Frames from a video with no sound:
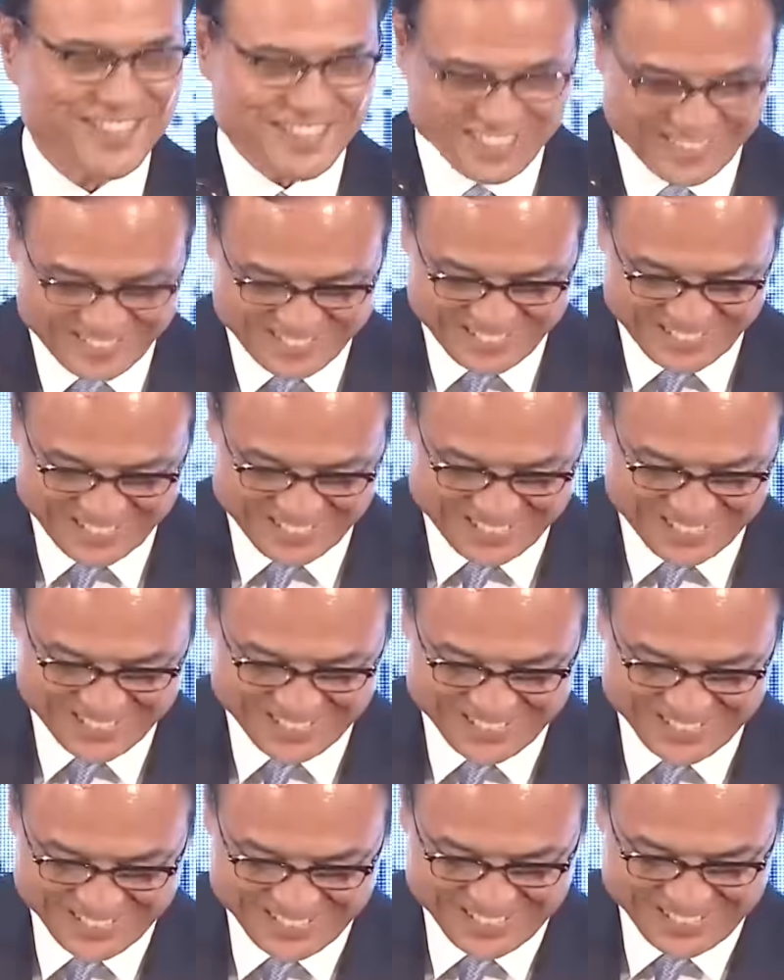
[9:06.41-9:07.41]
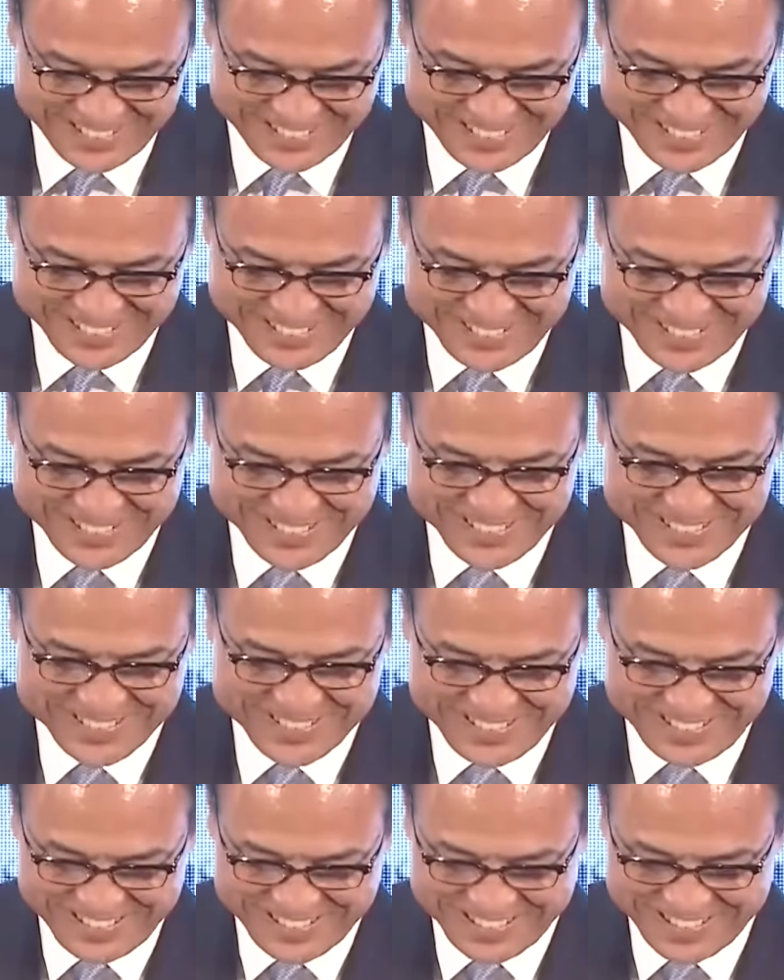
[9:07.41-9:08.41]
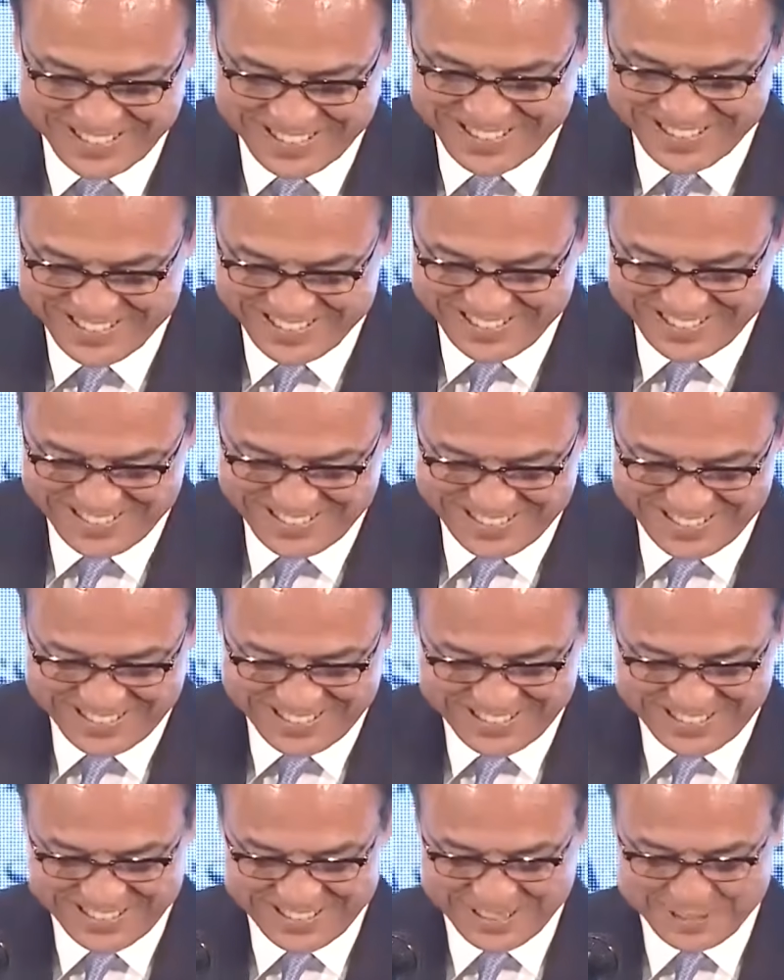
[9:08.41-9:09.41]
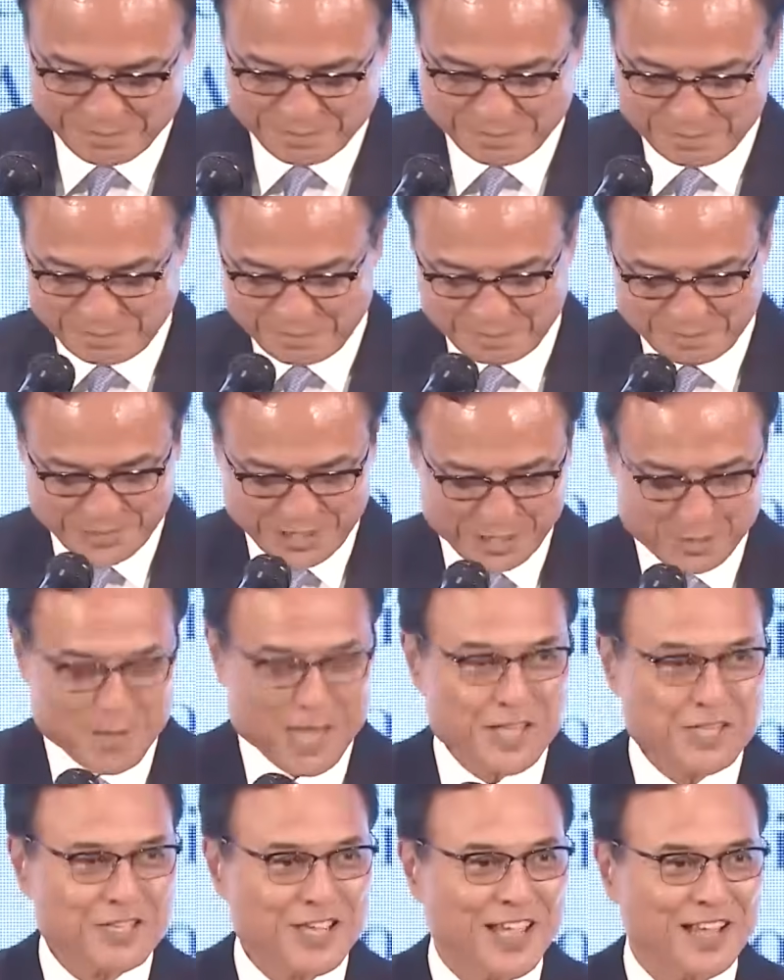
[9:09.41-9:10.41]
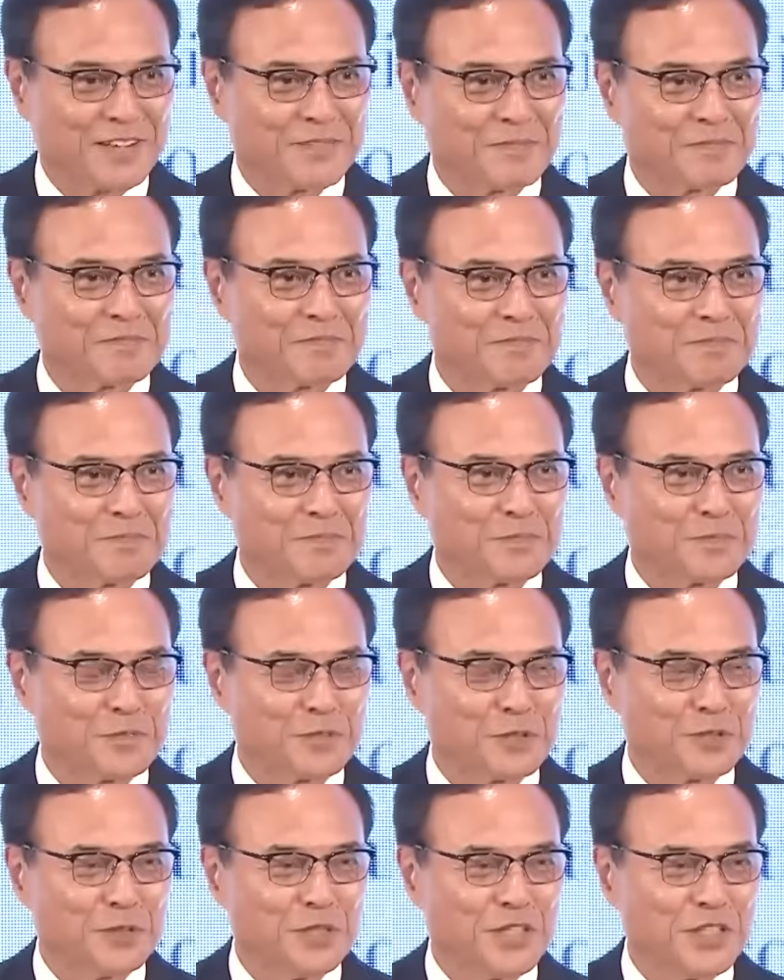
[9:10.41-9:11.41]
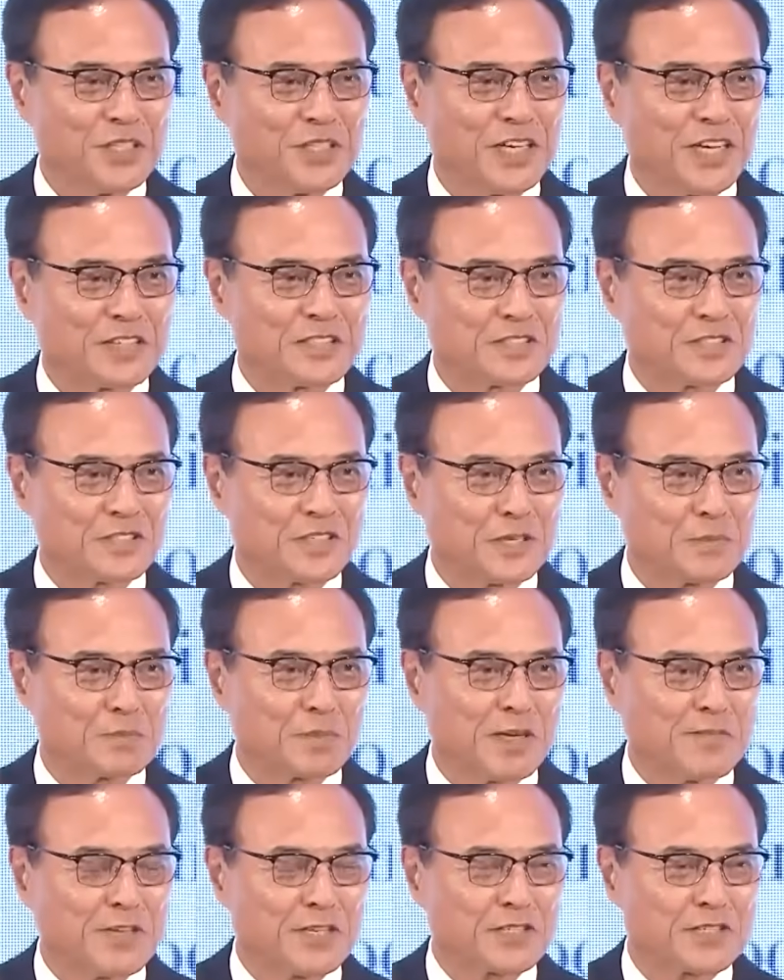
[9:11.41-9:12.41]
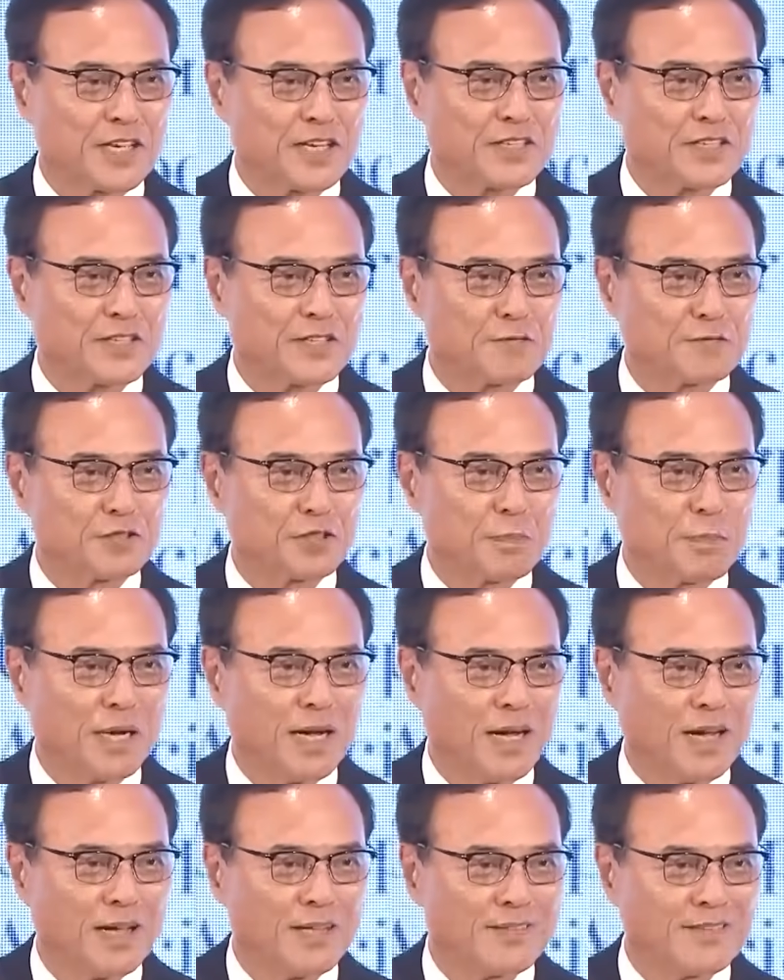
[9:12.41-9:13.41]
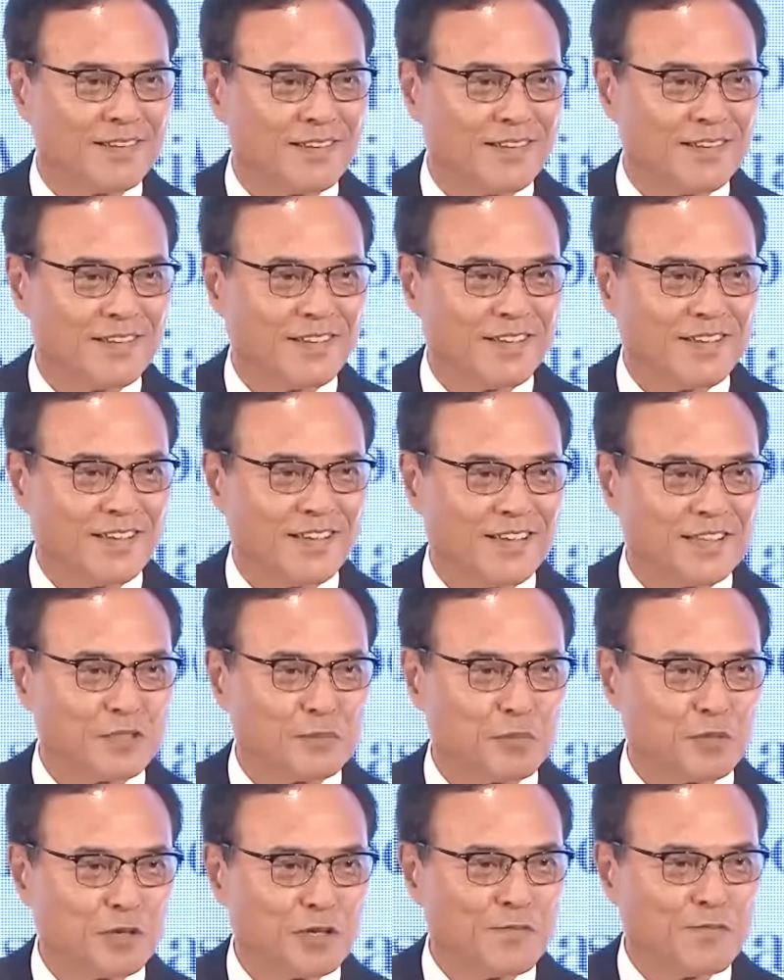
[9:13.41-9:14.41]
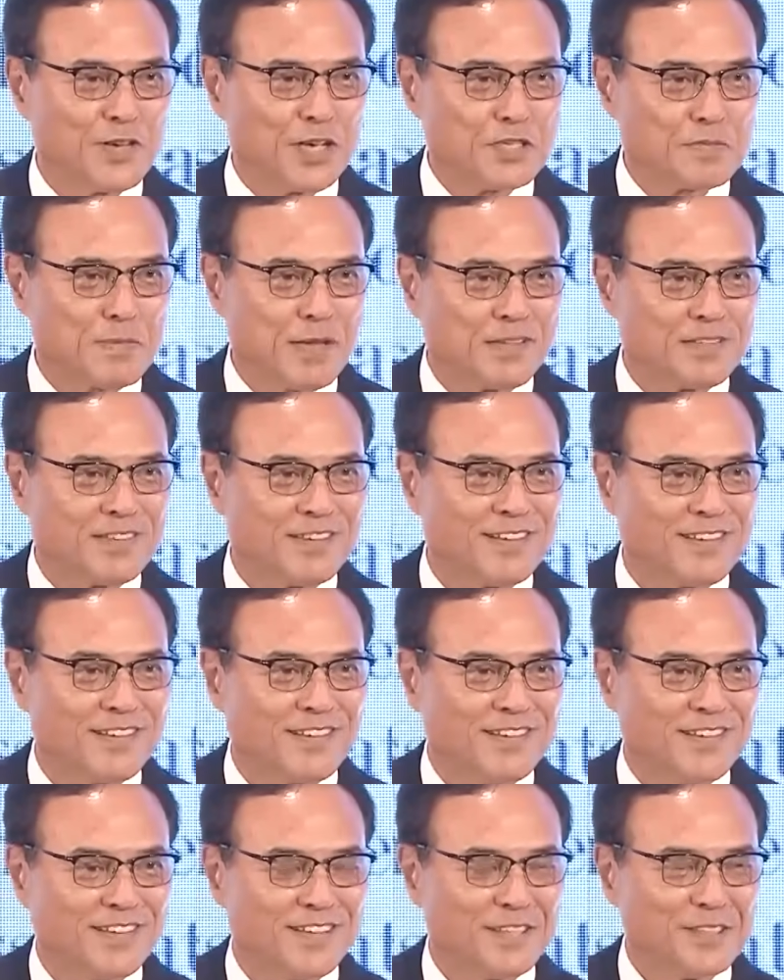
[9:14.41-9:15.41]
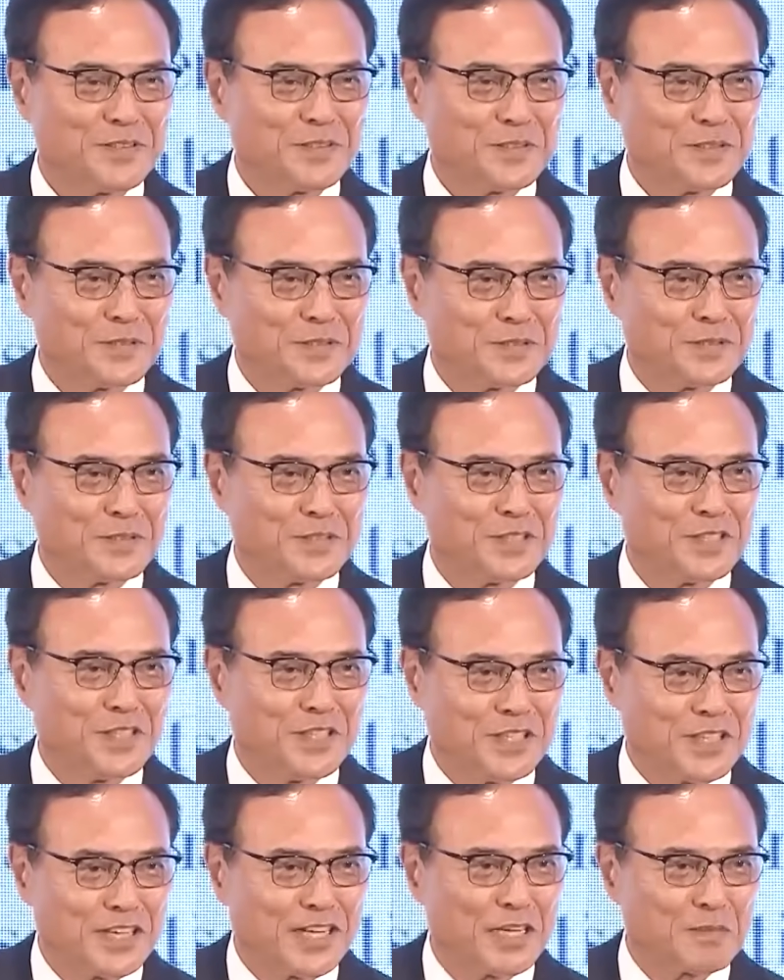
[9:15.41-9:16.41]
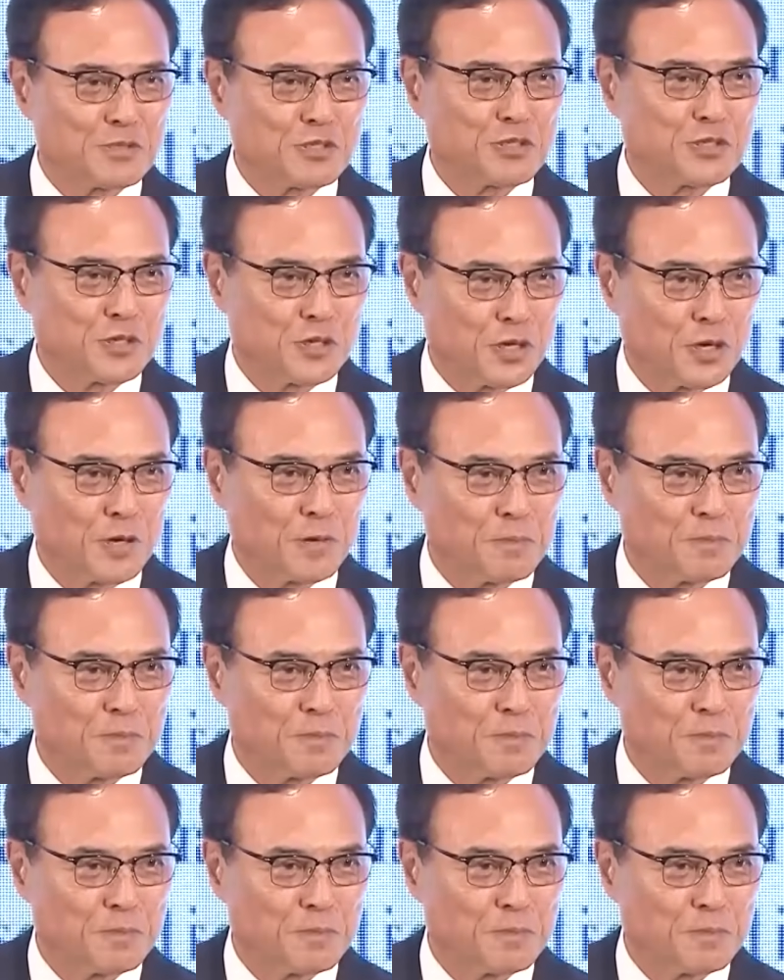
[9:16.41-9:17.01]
And you are amazing to lead us private sector of Japan and more investment to India, I'm sure.